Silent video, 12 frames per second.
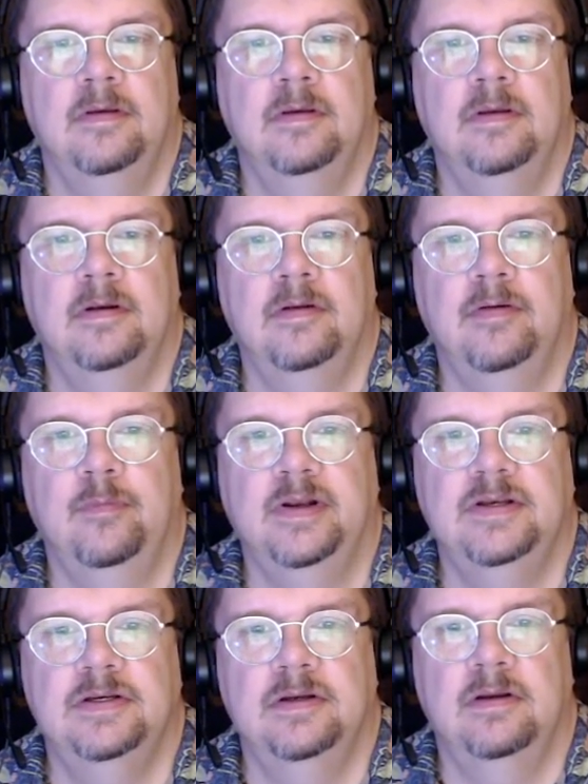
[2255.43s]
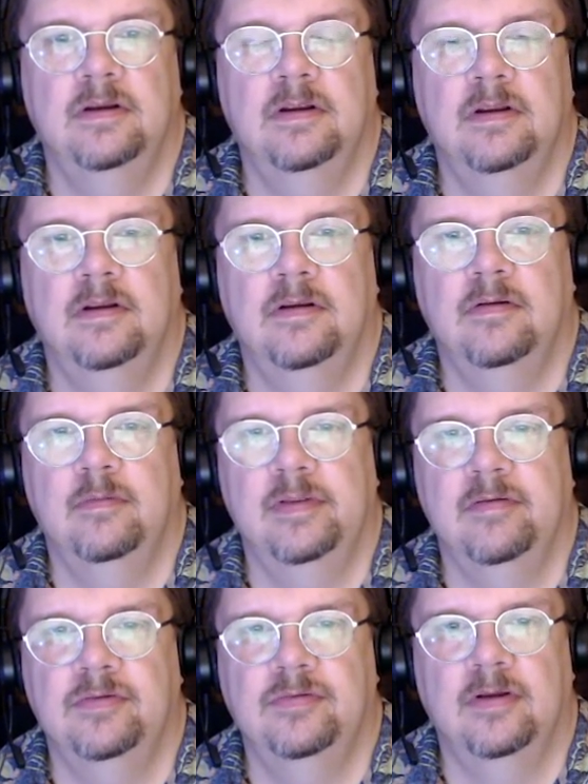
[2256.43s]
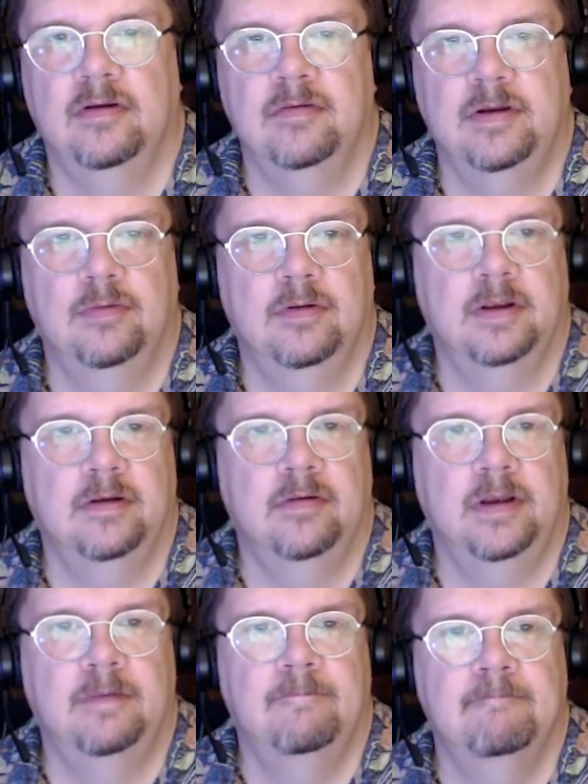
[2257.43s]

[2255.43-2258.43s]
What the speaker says: I don't know whether it's dark green or light green.